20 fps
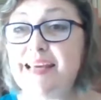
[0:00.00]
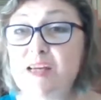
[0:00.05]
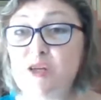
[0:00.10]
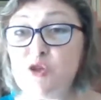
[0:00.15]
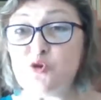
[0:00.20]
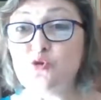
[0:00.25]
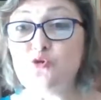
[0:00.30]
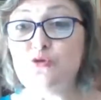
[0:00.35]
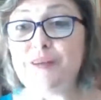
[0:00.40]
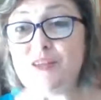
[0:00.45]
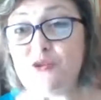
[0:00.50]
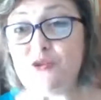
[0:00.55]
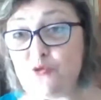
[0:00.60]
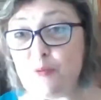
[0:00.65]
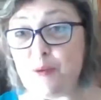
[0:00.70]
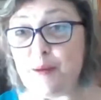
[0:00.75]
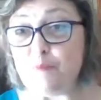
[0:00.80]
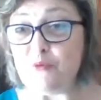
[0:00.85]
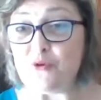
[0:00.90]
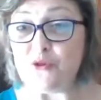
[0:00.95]
So did you
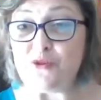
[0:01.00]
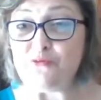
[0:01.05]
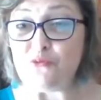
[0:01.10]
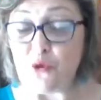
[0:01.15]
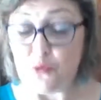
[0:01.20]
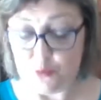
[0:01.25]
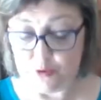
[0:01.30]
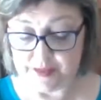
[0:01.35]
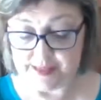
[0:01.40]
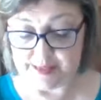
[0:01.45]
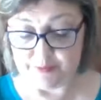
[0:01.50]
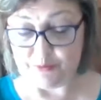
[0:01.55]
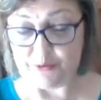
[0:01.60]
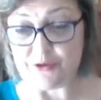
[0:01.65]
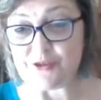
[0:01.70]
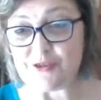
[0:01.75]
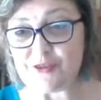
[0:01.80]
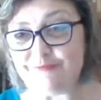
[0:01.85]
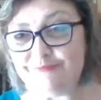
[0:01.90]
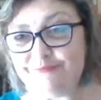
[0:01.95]
remember the 4
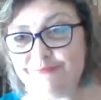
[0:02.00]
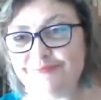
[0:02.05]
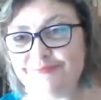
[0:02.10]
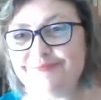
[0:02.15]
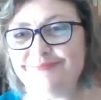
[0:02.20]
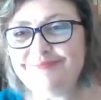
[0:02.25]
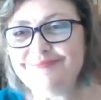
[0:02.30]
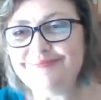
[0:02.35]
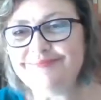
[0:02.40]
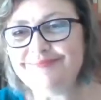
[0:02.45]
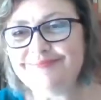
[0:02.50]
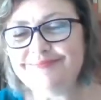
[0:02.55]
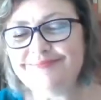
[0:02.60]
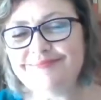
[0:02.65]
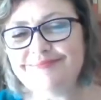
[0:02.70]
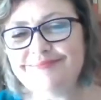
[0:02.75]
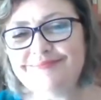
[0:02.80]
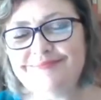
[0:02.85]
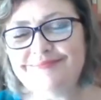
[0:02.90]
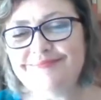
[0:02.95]
principles?
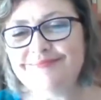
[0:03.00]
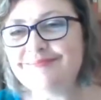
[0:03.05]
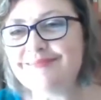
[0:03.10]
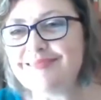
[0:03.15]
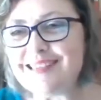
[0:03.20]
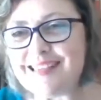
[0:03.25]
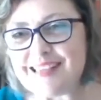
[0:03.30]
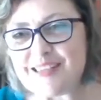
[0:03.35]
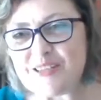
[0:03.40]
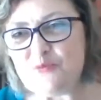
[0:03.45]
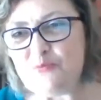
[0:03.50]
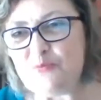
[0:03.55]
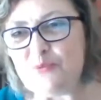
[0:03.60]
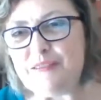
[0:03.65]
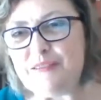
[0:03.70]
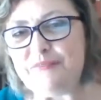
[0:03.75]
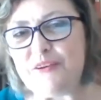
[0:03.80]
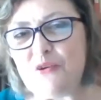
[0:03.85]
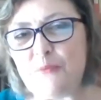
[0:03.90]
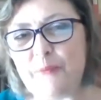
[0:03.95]
Just to
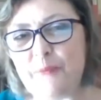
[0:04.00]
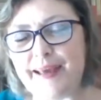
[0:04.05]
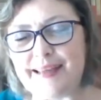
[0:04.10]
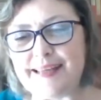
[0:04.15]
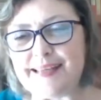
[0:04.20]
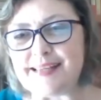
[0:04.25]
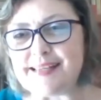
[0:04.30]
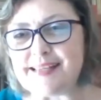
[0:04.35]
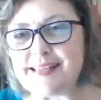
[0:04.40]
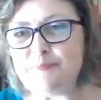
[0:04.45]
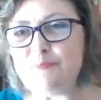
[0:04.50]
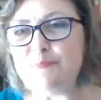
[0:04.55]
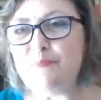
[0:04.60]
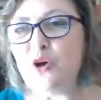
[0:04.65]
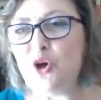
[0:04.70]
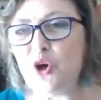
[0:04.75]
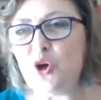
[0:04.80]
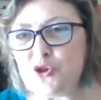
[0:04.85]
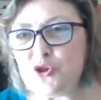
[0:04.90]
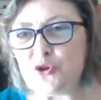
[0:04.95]
briefly remind us,
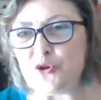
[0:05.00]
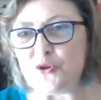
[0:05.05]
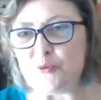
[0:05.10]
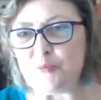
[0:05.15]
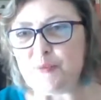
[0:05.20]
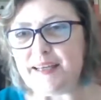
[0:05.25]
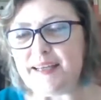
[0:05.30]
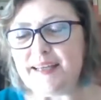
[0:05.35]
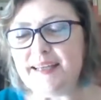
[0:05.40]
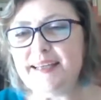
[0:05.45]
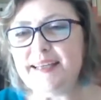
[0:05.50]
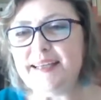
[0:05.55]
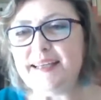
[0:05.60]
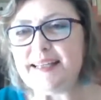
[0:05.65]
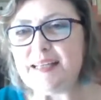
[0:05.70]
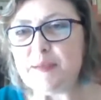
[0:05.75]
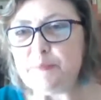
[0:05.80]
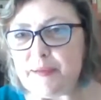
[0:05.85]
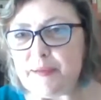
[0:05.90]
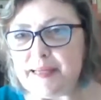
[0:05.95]
autonomy,
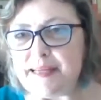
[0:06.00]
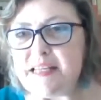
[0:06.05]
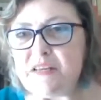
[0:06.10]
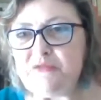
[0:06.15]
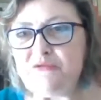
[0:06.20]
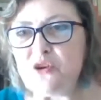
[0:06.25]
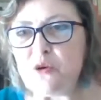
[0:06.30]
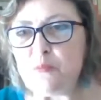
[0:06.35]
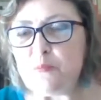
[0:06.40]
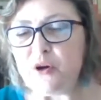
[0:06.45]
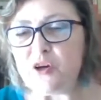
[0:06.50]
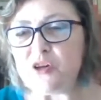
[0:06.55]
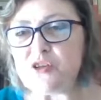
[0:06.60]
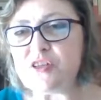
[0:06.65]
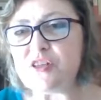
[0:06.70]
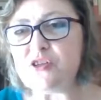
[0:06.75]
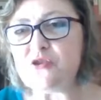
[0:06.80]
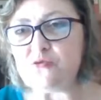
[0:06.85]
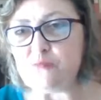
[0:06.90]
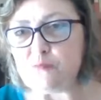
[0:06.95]
the ability for a
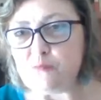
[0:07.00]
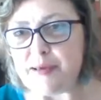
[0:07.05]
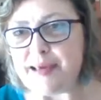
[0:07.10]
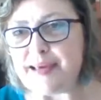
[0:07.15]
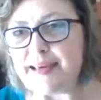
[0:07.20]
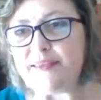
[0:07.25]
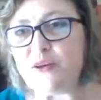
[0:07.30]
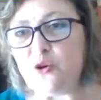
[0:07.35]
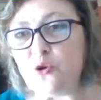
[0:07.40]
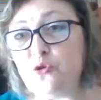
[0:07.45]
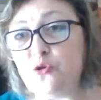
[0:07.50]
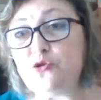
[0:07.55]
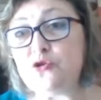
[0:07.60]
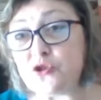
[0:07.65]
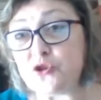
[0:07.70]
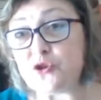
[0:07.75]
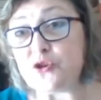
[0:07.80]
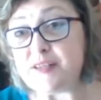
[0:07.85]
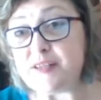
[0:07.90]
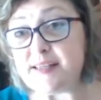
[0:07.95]
person to make their own
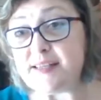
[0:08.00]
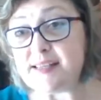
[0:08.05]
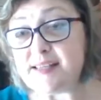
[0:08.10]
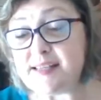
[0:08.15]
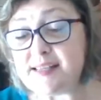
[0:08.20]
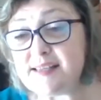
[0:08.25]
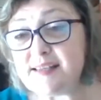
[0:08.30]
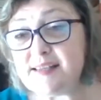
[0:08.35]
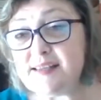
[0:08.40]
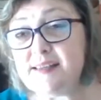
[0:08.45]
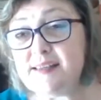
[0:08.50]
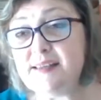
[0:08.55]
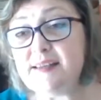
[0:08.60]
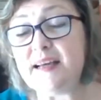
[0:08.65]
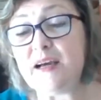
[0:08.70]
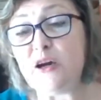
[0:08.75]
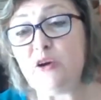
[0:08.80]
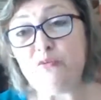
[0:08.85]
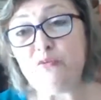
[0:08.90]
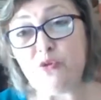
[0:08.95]
choices.
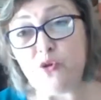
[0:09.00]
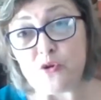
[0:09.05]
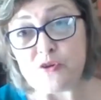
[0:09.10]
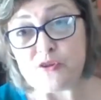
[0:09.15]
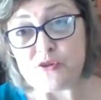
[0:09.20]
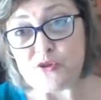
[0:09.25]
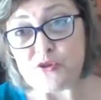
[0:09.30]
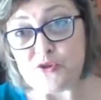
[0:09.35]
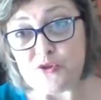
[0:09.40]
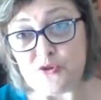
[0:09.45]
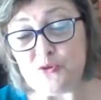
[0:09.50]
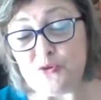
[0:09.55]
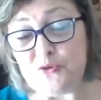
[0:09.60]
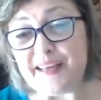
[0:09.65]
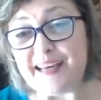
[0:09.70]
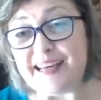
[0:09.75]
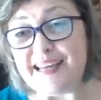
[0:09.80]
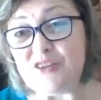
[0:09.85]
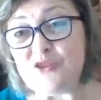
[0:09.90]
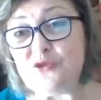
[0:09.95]
Of course, to do
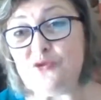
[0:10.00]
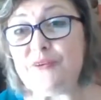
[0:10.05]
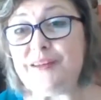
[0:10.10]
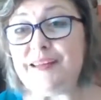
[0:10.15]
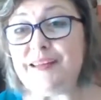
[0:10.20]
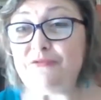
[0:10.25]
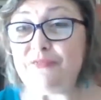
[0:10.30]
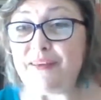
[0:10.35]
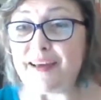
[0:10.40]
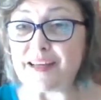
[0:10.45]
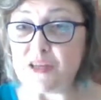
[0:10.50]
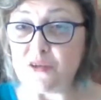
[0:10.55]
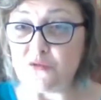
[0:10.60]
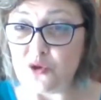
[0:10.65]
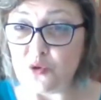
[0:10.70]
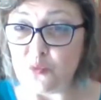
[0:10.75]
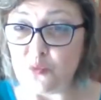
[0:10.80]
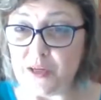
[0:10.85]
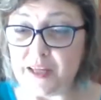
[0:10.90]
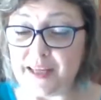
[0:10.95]
that, you need effective
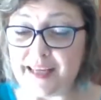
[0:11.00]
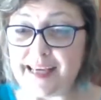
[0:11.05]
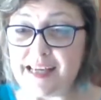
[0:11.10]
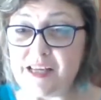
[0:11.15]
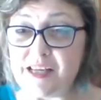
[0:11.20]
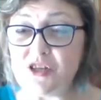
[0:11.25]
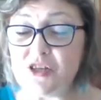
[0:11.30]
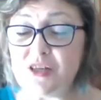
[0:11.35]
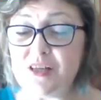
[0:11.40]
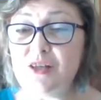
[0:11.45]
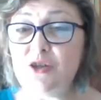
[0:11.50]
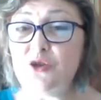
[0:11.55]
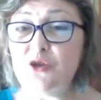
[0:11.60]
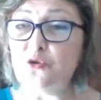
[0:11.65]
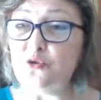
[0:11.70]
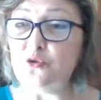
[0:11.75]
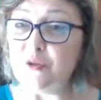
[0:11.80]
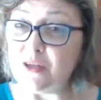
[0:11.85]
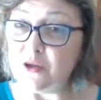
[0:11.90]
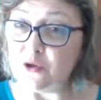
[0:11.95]
communication,
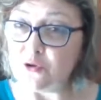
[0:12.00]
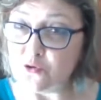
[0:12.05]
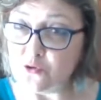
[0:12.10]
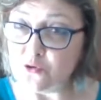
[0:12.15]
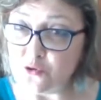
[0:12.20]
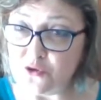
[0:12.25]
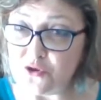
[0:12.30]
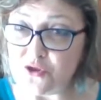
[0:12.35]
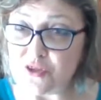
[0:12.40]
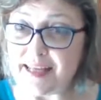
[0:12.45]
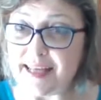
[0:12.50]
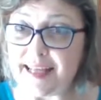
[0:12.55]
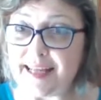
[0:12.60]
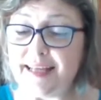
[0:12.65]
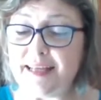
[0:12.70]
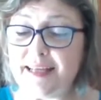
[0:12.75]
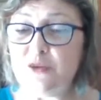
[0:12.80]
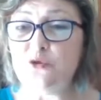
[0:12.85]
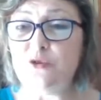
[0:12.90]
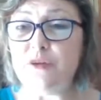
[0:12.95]
you need
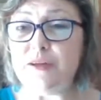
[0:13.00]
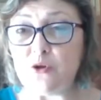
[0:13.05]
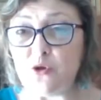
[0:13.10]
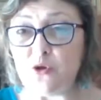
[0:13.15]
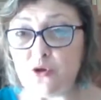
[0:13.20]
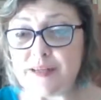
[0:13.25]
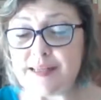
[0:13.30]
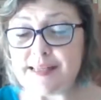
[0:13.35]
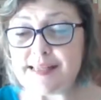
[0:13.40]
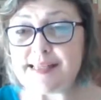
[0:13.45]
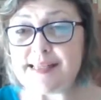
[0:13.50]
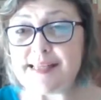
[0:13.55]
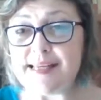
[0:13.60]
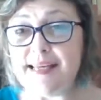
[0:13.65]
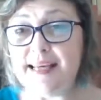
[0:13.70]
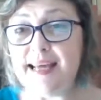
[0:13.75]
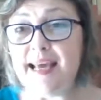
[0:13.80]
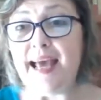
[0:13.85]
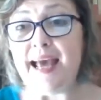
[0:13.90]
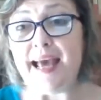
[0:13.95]
truth-telling, you need honesty,
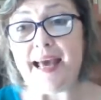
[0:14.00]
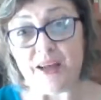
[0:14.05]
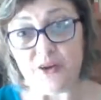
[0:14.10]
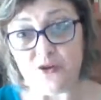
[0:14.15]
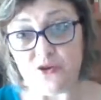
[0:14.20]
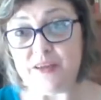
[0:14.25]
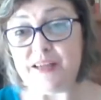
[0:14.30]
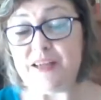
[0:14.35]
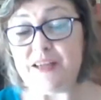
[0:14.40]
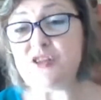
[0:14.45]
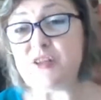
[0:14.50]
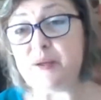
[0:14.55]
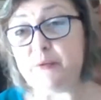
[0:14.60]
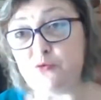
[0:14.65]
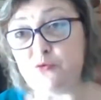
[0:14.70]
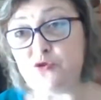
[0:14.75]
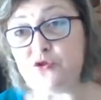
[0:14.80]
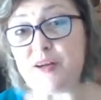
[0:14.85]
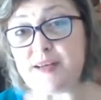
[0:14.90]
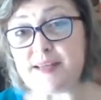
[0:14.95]
and you need some
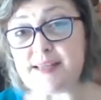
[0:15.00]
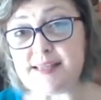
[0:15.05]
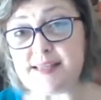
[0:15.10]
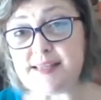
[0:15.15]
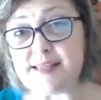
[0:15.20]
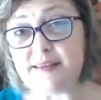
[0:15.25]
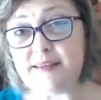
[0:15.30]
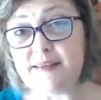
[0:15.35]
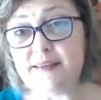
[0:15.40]
trust.